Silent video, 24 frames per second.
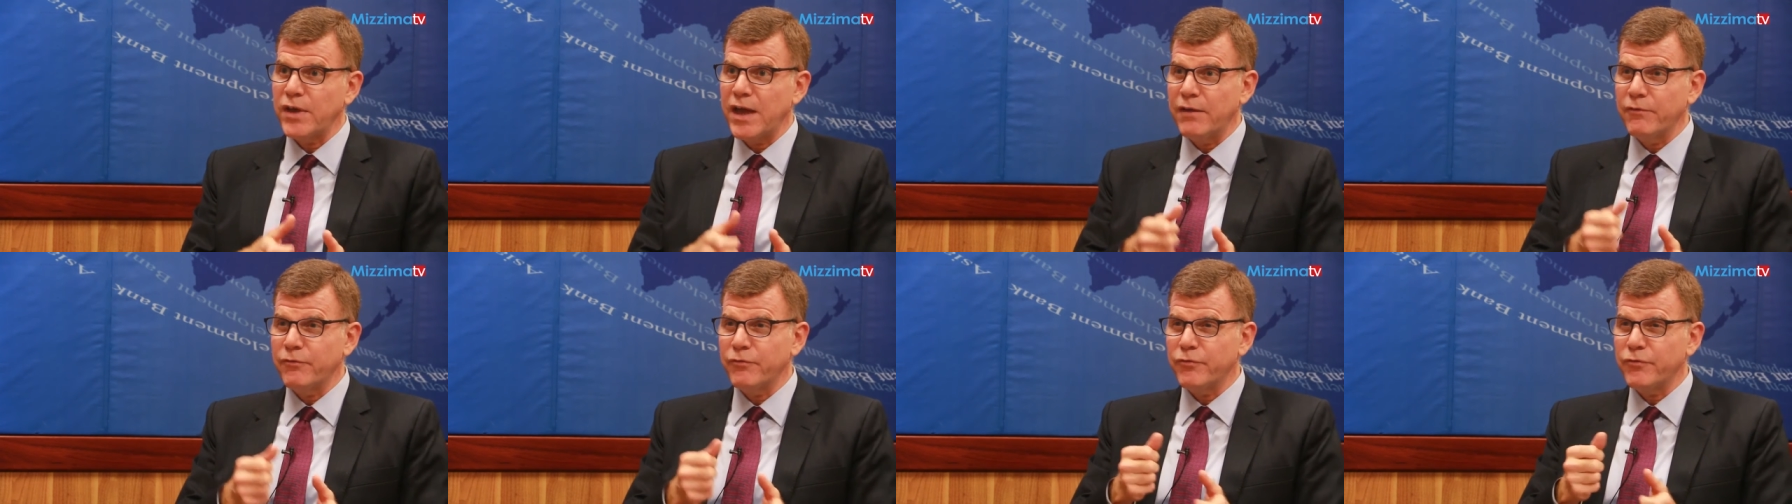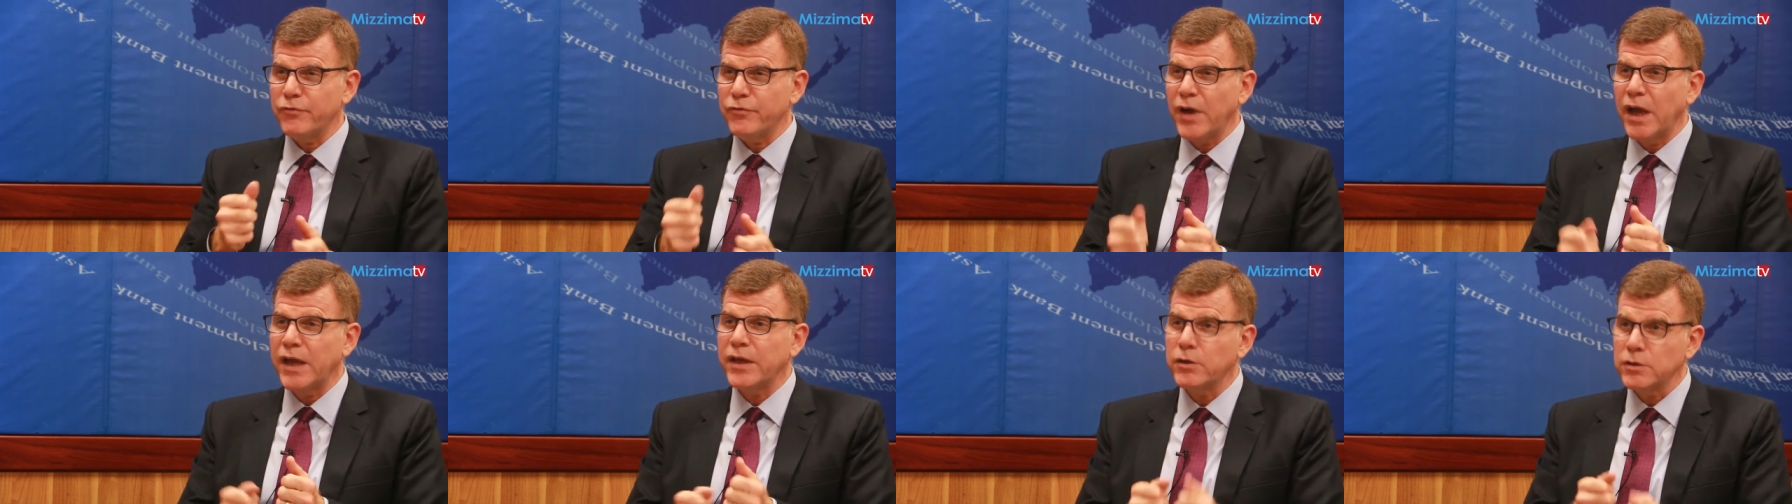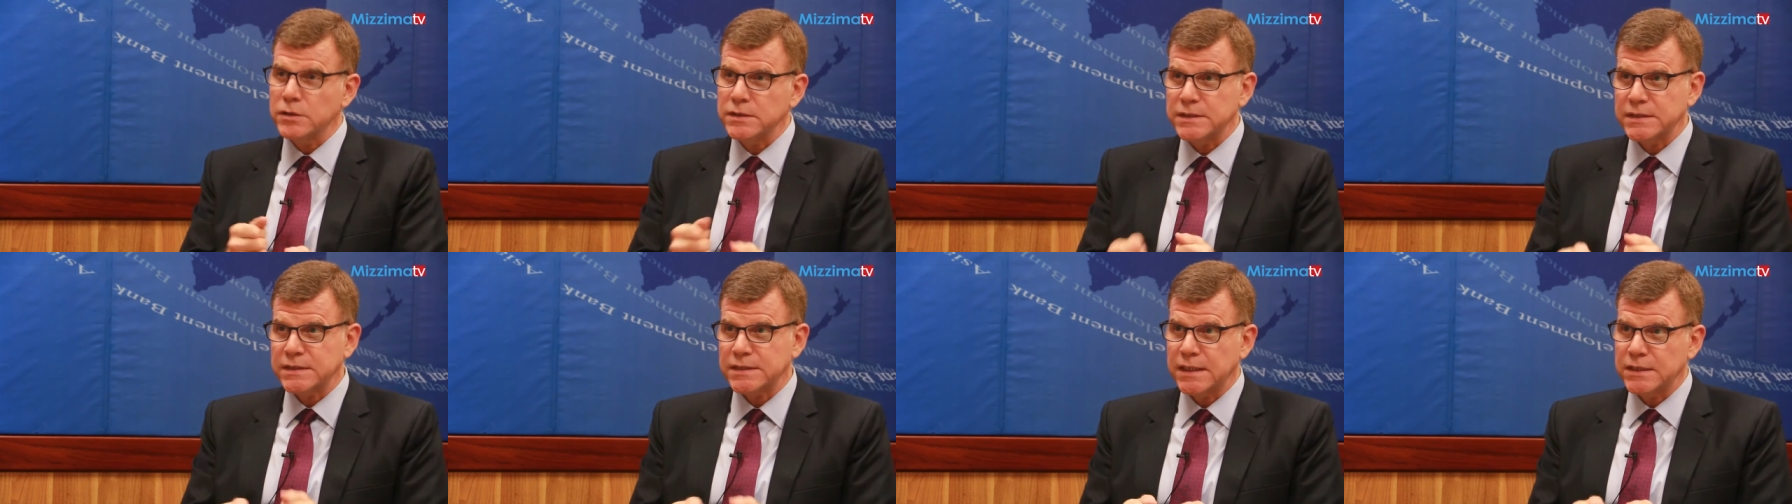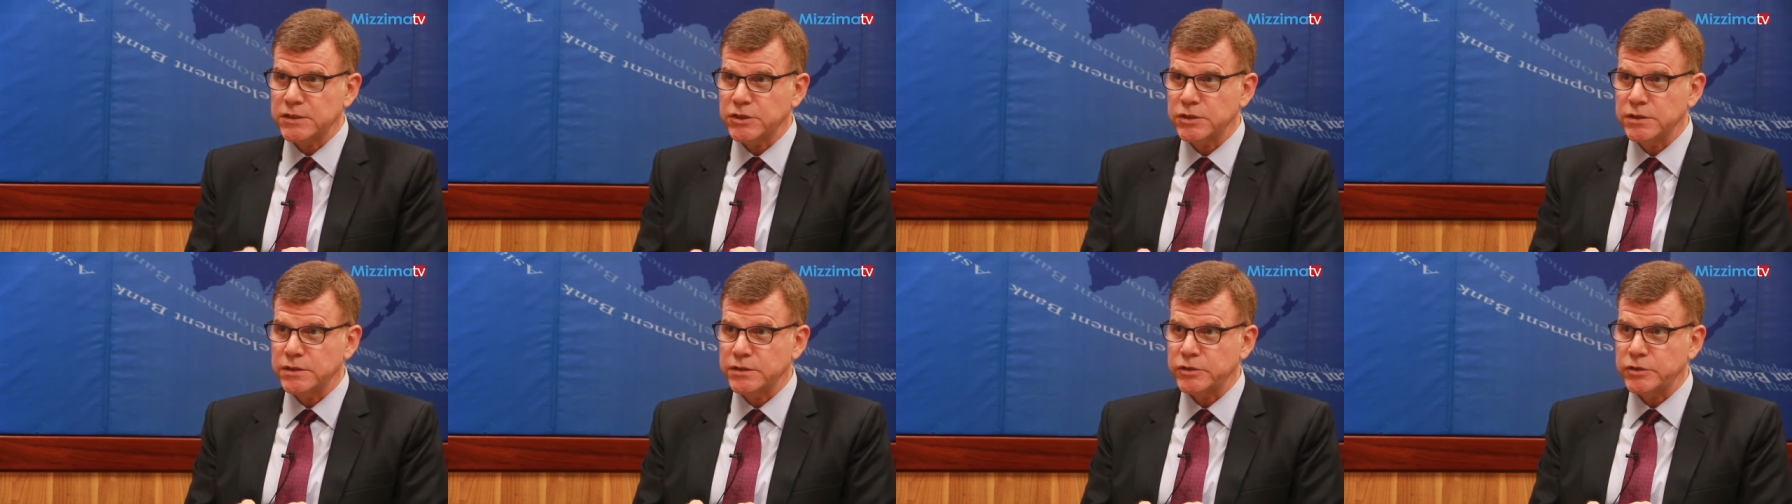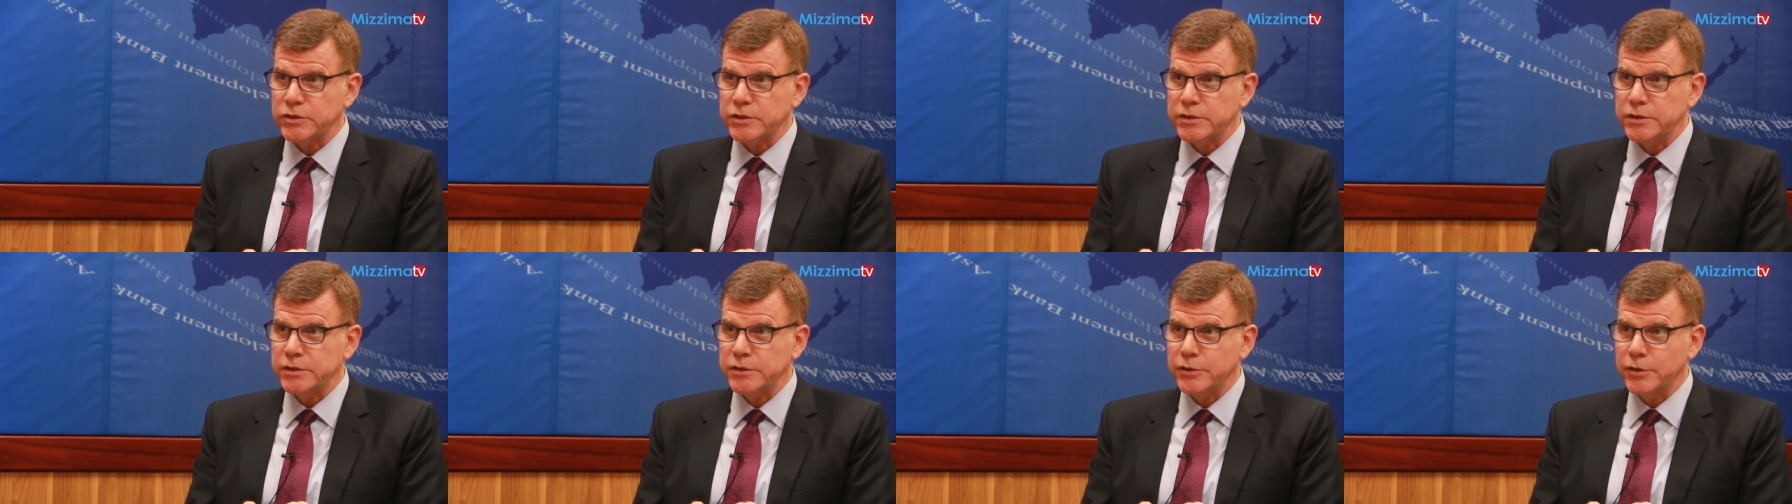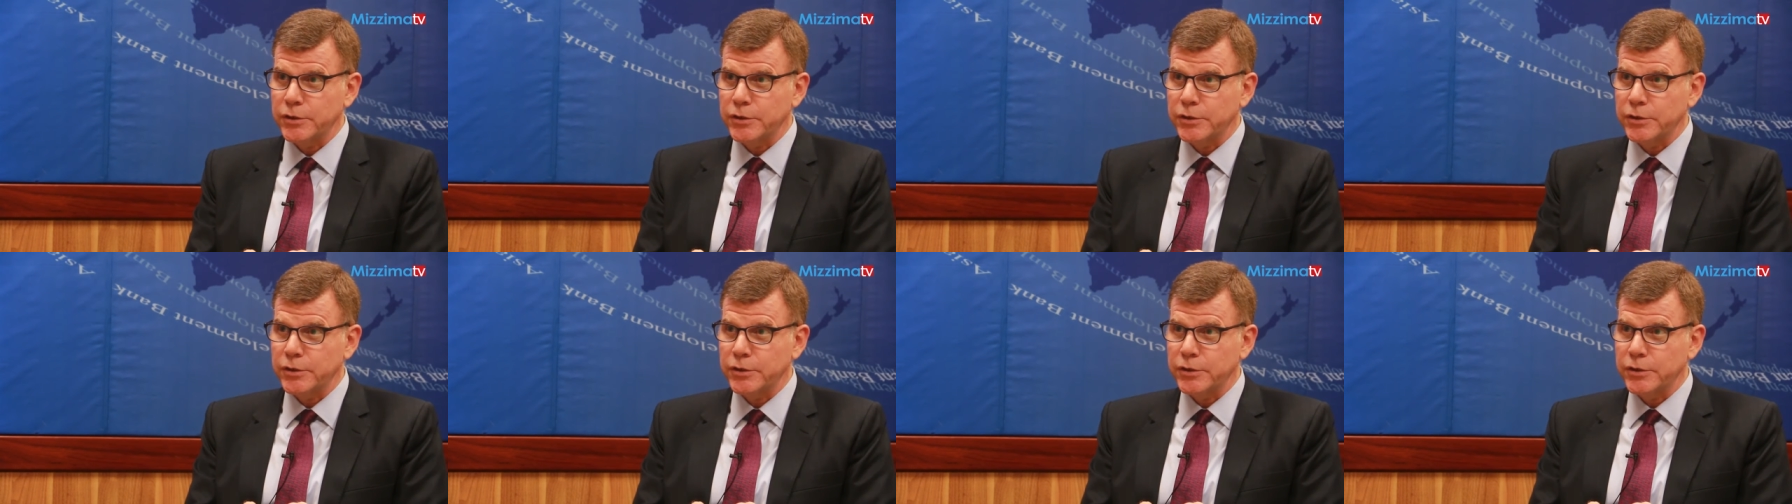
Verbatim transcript: have, final discussions on,